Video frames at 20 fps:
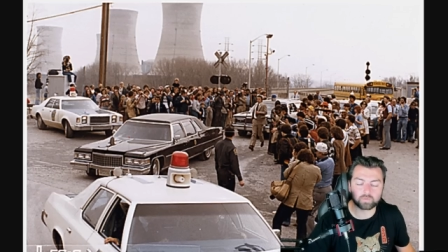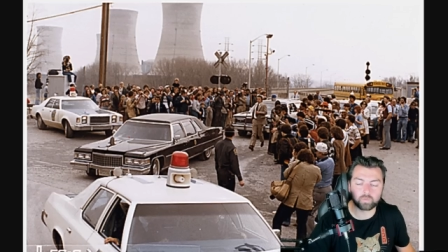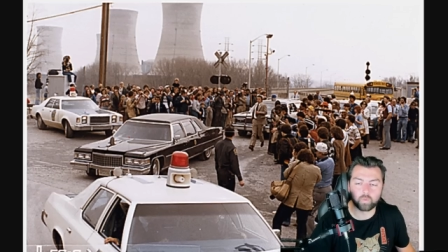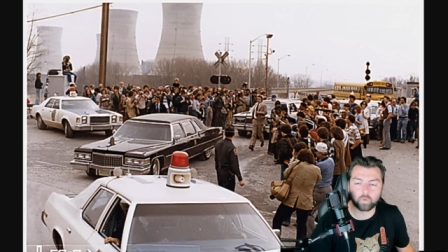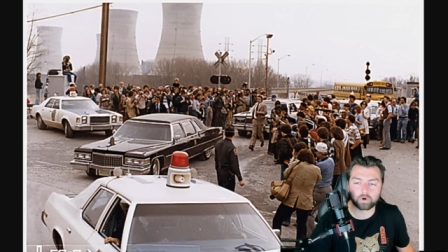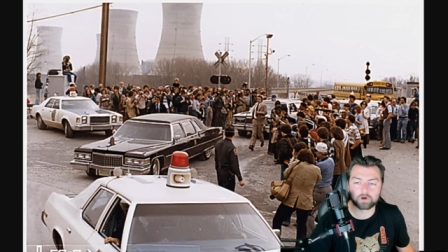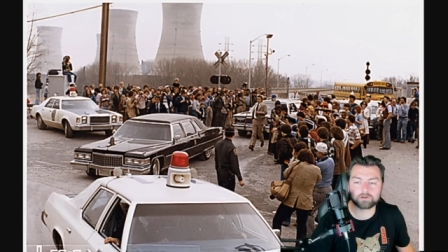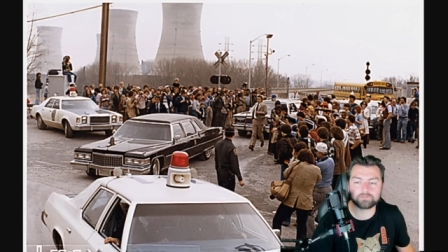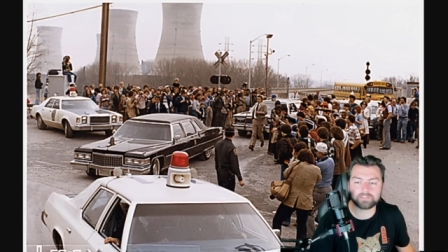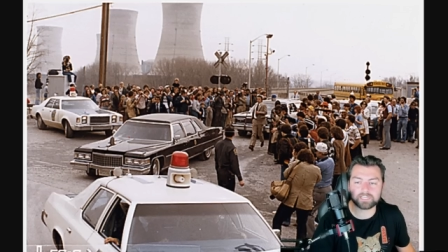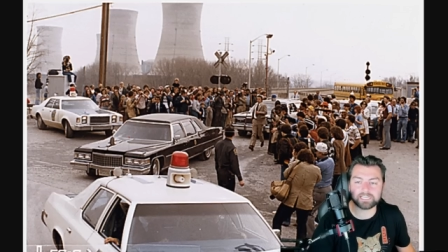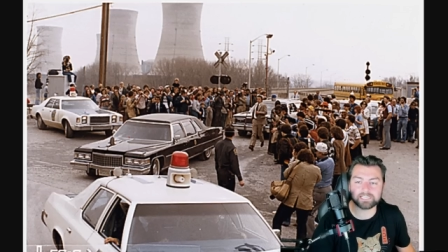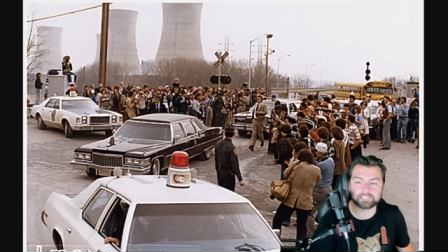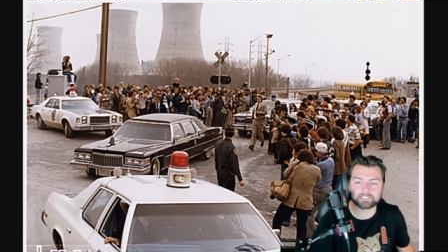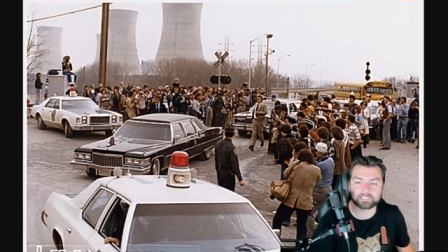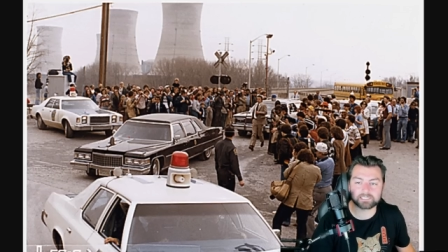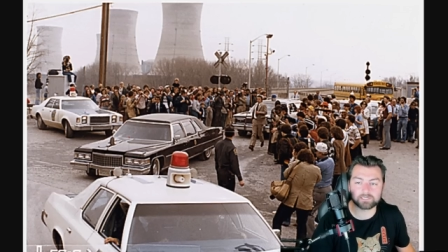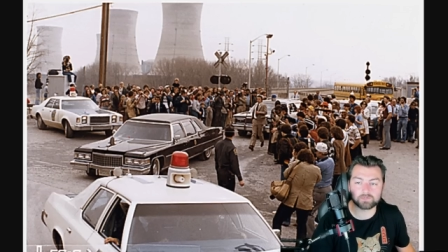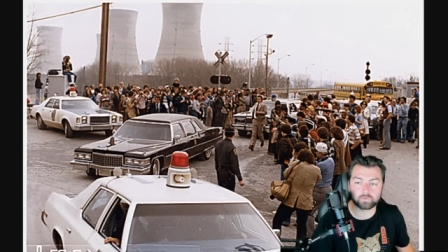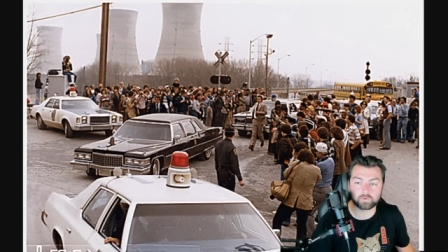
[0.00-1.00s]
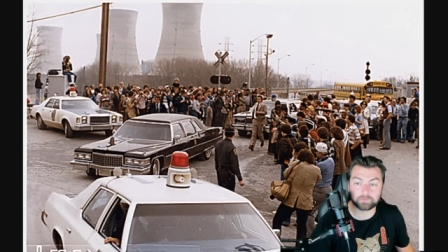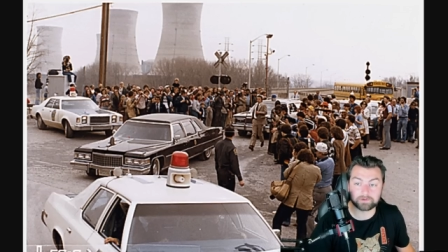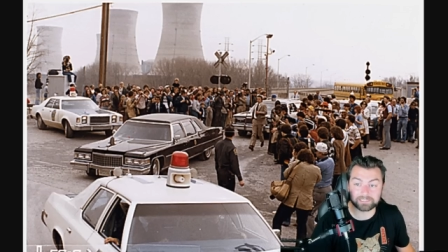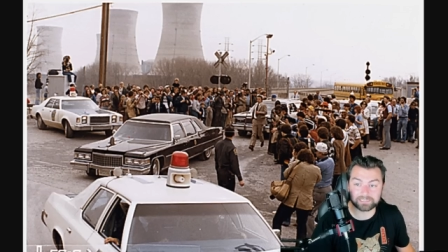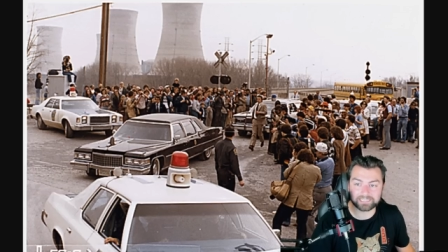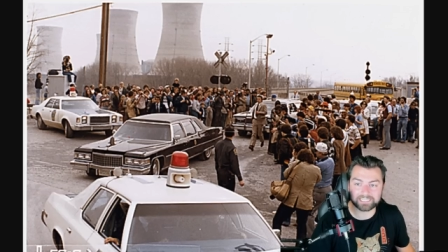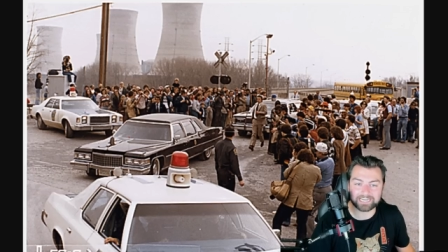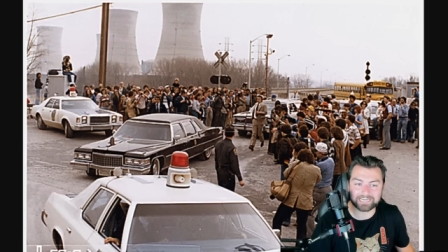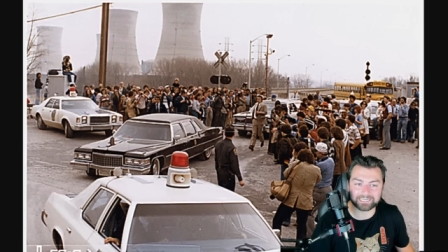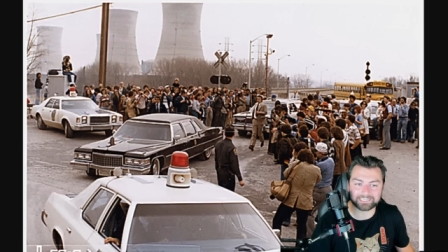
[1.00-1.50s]
word of the incident would be
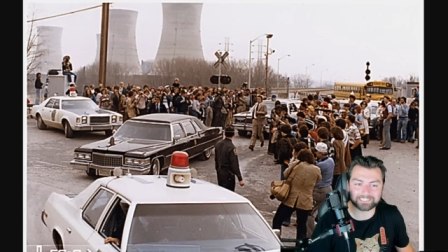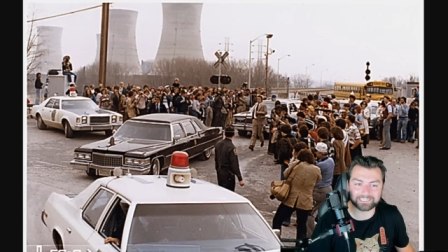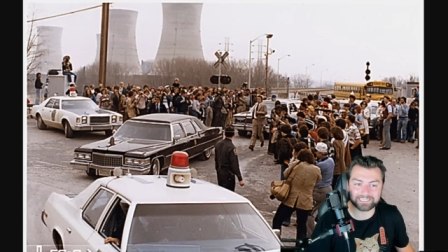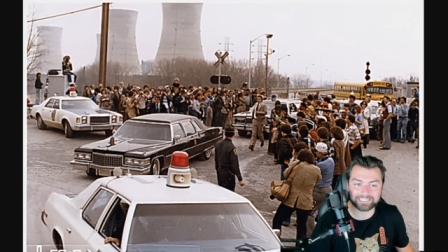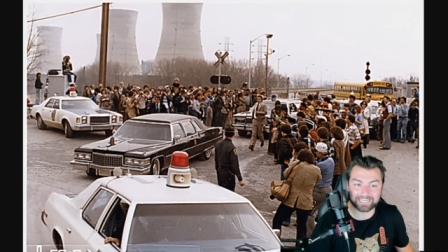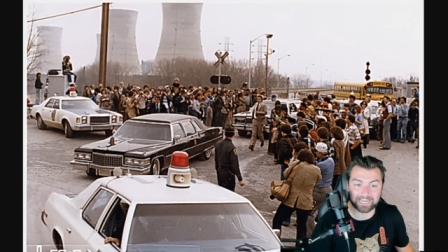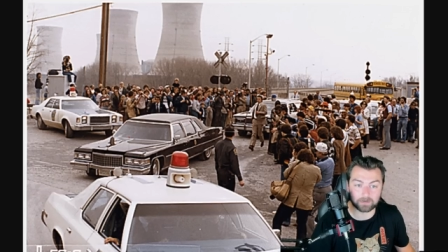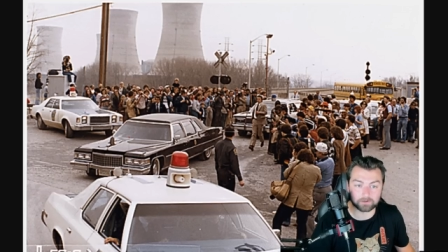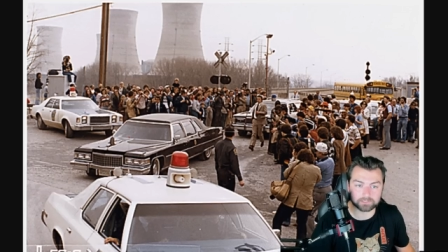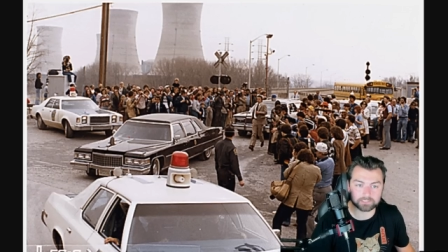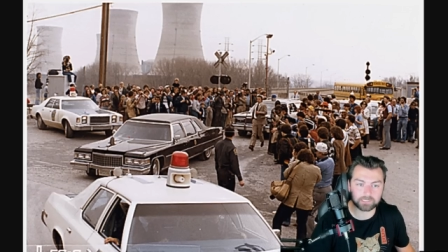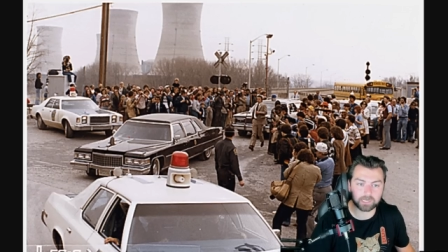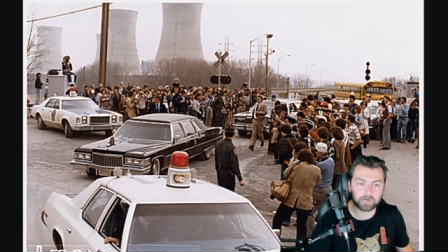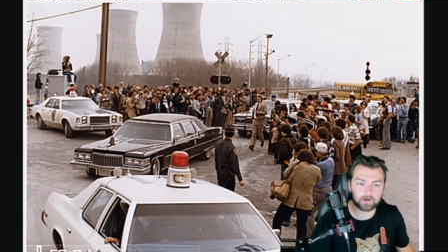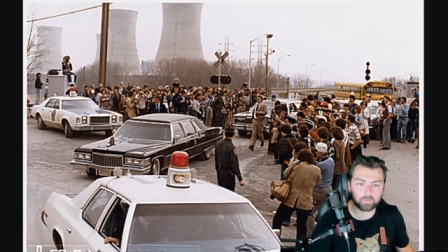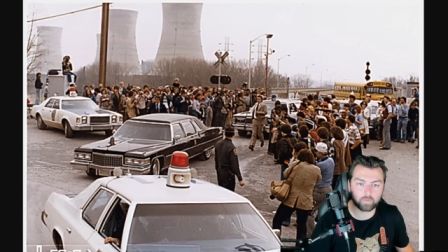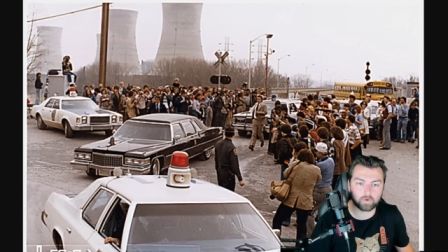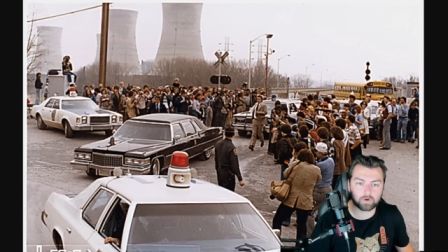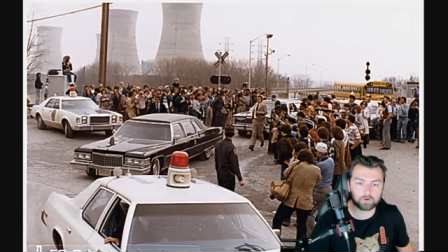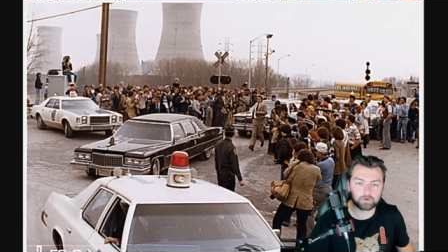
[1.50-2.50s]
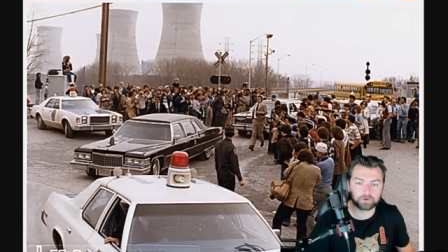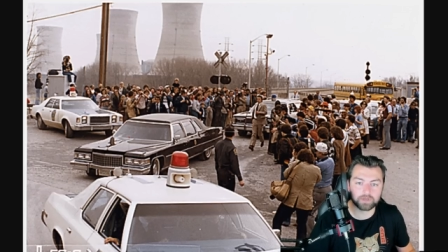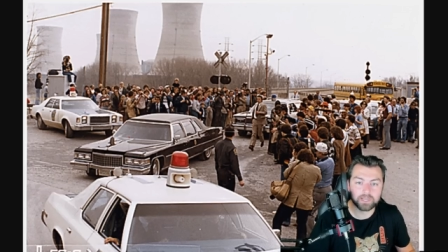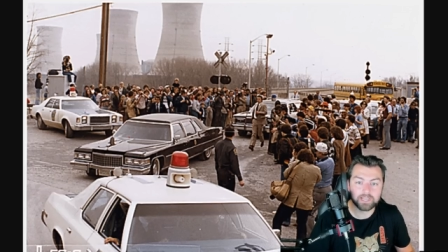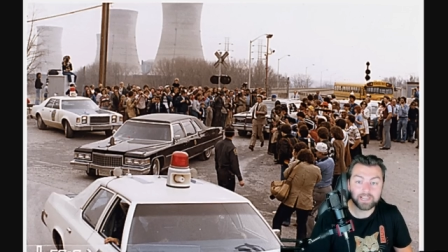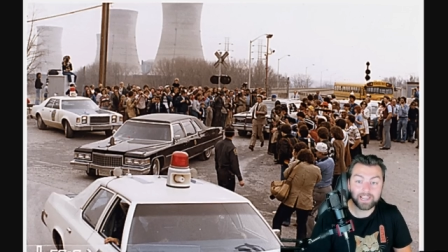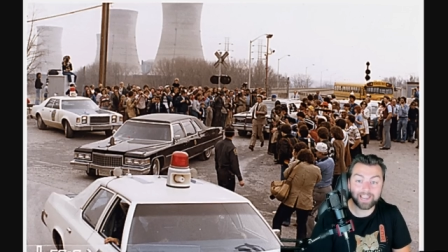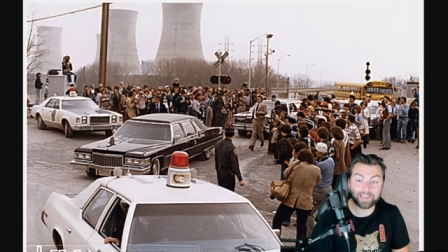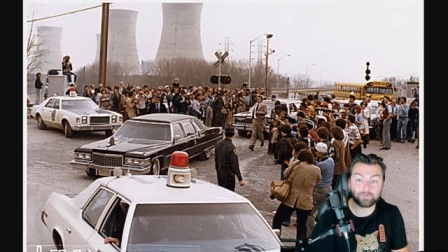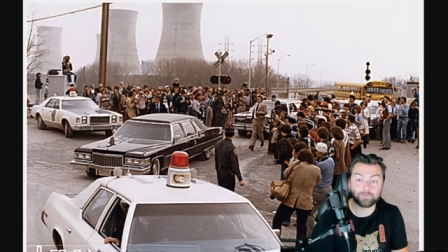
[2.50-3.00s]
leaked to the outside world,
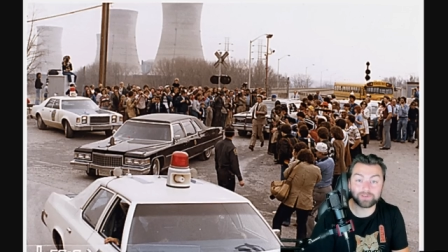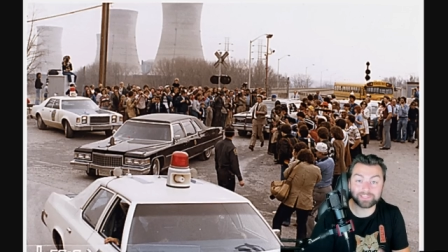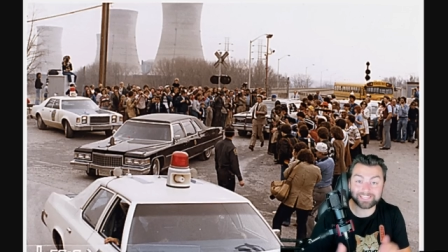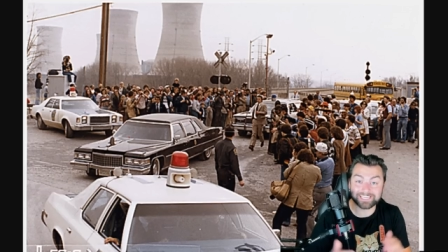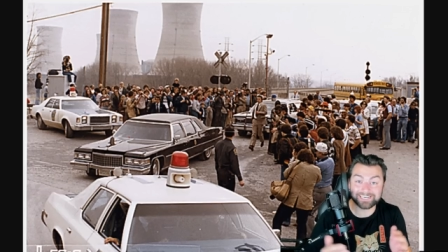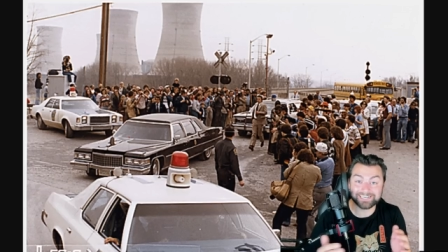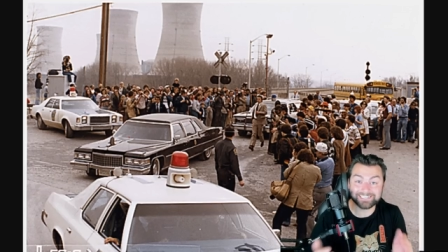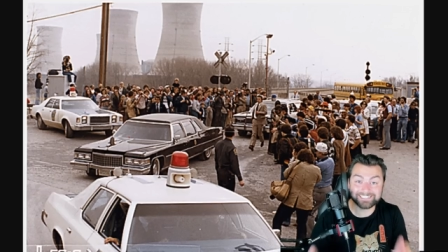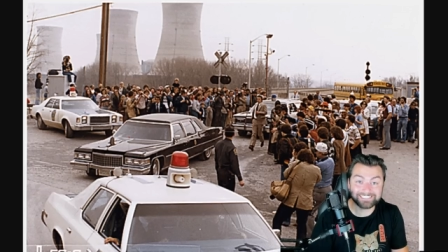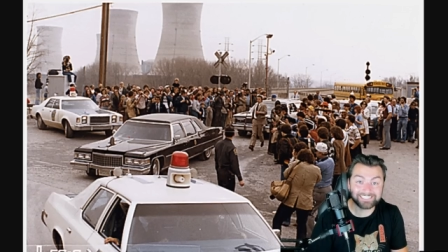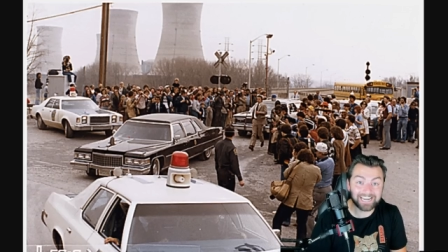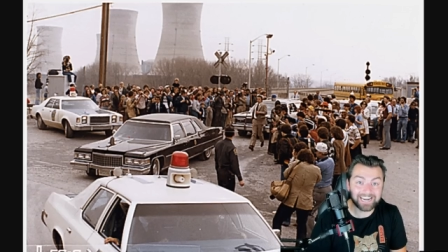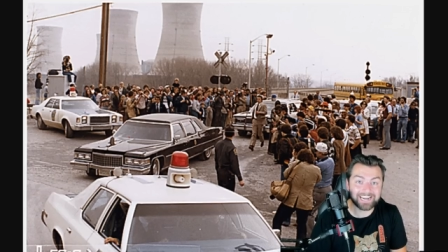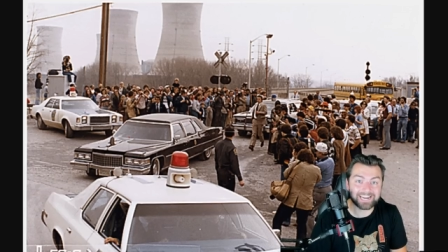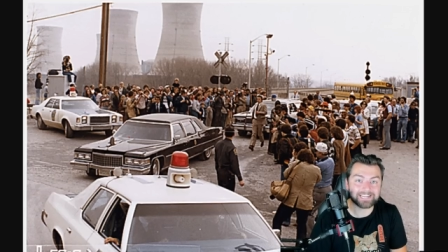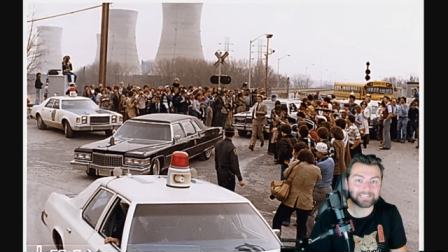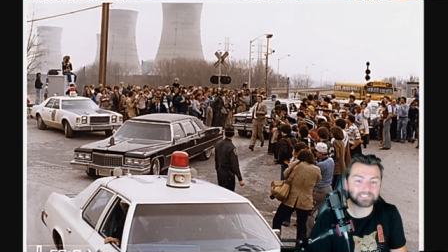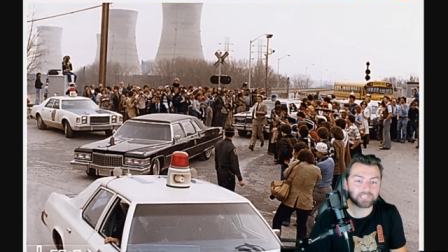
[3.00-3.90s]
and within days,